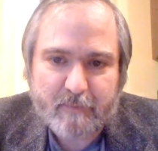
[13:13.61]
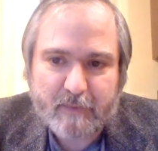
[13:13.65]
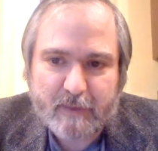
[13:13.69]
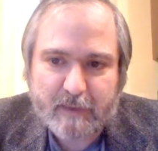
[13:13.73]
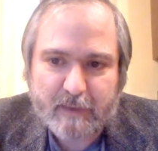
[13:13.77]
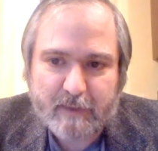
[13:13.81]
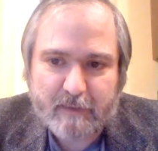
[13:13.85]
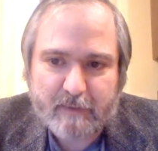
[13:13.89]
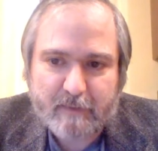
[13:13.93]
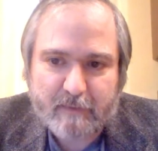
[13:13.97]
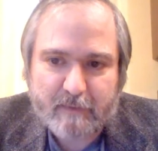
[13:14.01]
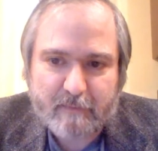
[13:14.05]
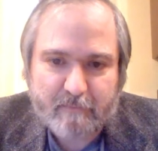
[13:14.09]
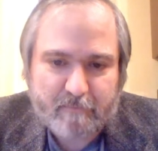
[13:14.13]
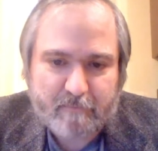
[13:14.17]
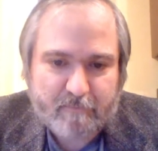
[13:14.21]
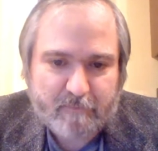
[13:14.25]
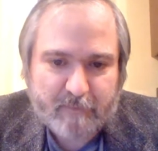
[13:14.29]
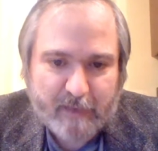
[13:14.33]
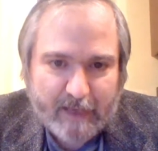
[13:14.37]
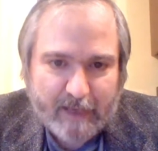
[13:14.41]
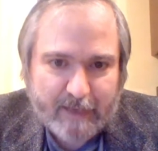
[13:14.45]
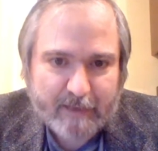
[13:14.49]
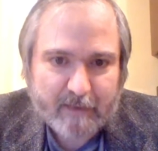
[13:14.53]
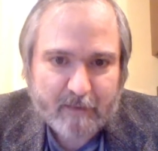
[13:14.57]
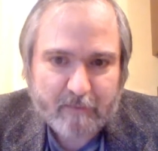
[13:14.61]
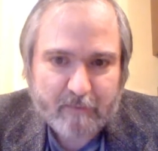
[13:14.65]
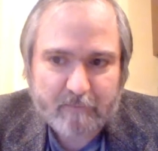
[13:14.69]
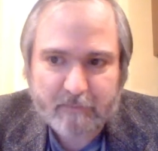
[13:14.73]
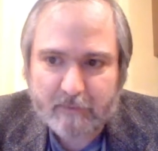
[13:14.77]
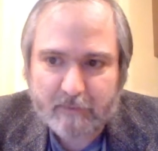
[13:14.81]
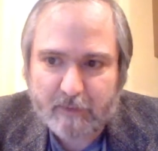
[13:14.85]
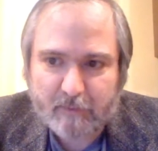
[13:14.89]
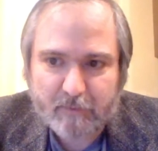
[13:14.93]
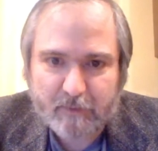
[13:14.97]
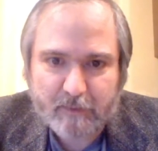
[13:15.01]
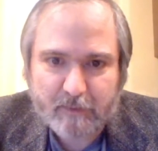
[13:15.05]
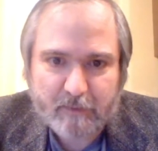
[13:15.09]
a data
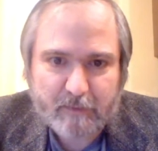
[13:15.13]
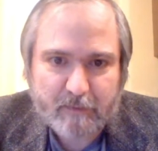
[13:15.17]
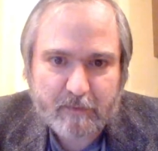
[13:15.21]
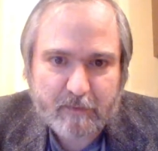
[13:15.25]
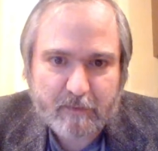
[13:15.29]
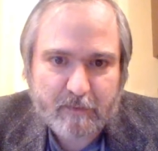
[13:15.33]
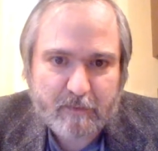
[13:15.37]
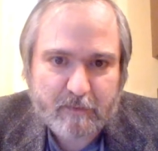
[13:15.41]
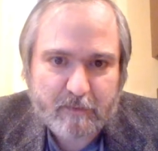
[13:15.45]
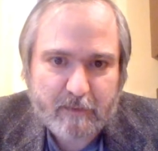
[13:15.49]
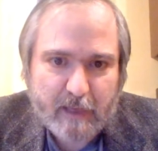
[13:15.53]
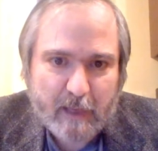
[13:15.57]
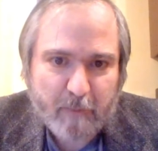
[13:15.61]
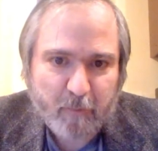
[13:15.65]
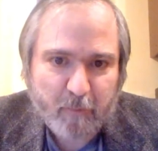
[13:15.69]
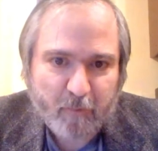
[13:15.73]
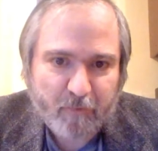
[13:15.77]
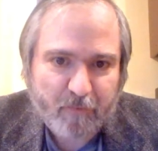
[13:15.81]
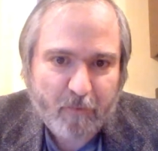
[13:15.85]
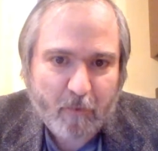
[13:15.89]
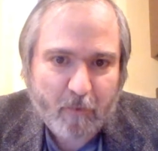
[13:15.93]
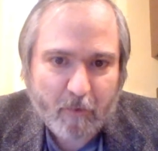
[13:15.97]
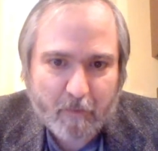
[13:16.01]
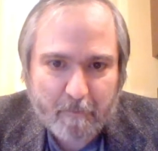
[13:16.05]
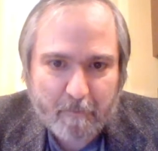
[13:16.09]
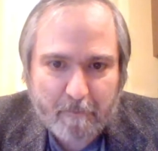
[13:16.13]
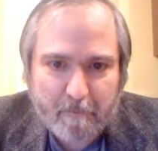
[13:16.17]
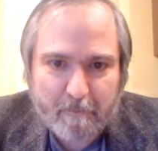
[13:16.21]
that was in table form.